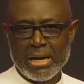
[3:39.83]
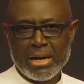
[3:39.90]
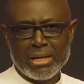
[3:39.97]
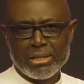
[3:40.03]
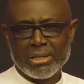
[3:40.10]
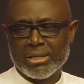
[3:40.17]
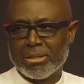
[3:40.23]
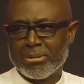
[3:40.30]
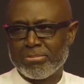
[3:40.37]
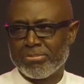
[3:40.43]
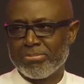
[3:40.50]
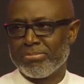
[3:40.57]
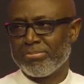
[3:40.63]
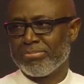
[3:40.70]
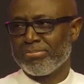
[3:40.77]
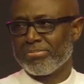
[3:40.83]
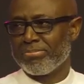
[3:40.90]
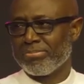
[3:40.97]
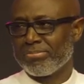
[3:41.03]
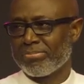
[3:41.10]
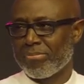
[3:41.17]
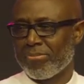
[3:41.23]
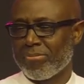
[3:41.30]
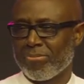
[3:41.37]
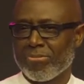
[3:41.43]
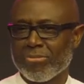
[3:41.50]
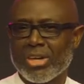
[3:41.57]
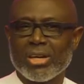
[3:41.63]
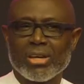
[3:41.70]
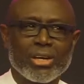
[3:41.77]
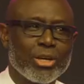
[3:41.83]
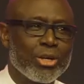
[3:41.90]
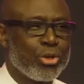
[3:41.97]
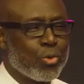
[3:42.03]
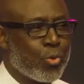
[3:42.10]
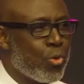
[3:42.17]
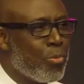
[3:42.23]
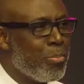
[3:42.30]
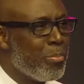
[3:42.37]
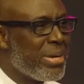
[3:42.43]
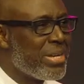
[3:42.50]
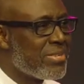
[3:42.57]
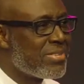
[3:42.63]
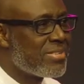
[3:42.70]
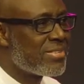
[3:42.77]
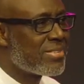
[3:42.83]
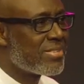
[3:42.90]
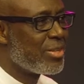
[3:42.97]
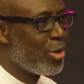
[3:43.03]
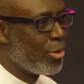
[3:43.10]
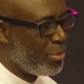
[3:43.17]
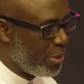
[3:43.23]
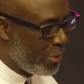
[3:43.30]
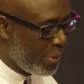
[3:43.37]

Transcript: And um, you won't miss your